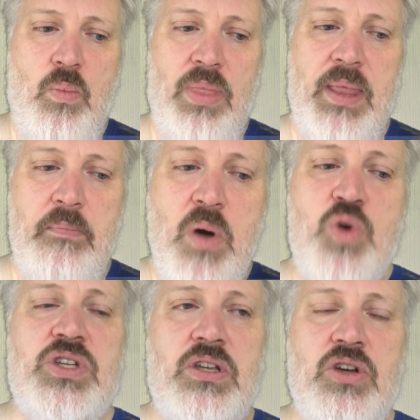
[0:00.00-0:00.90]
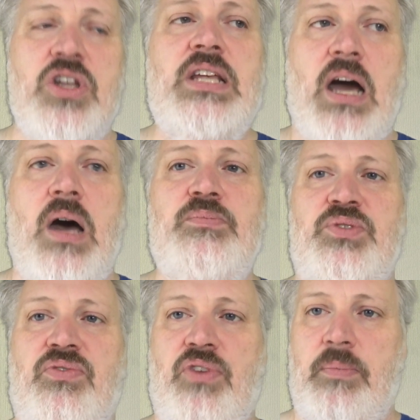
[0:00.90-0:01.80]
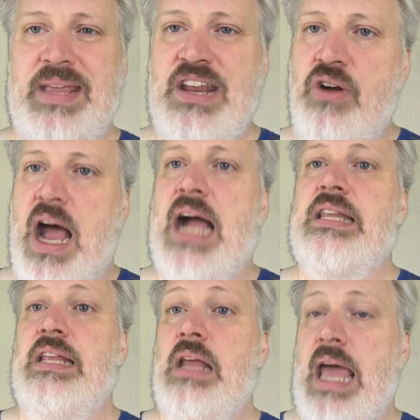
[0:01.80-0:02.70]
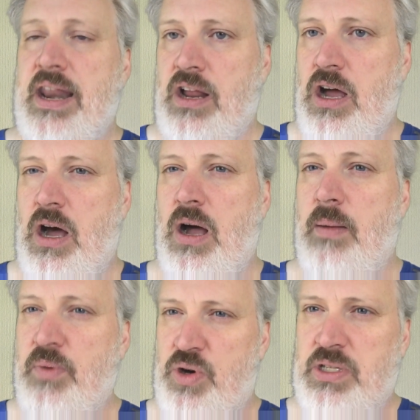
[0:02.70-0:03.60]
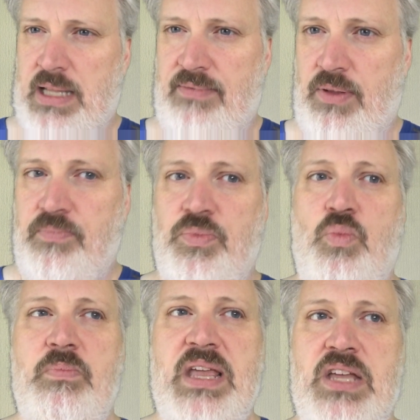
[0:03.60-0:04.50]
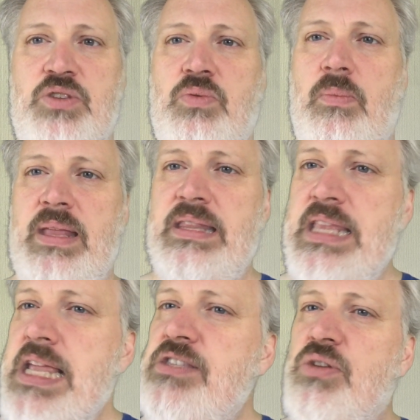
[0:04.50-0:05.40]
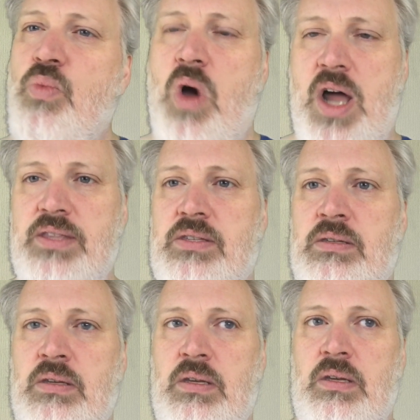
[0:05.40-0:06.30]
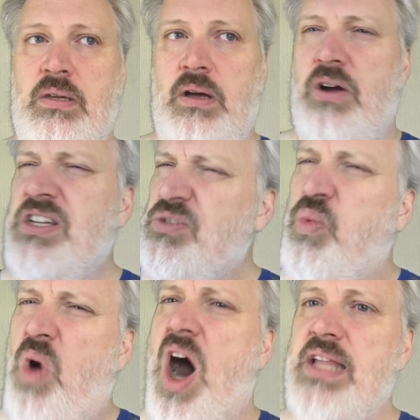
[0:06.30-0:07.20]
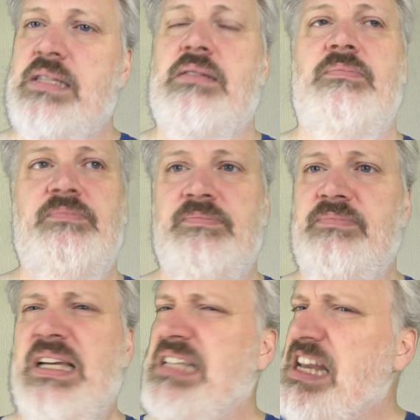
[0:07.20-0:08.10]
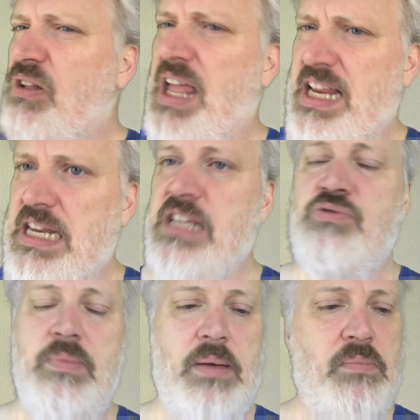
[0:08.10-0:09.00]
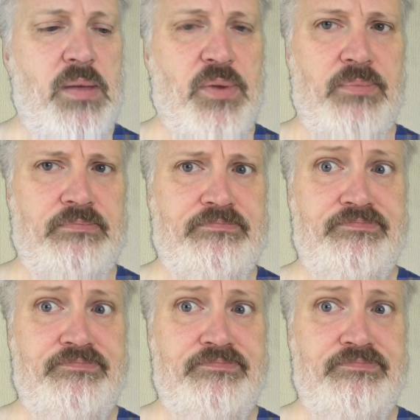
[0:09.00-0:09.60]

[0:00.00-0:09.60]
the most good comes from interacting at a commerce level, because needs and wants are just wants, because I don't like needs, remember?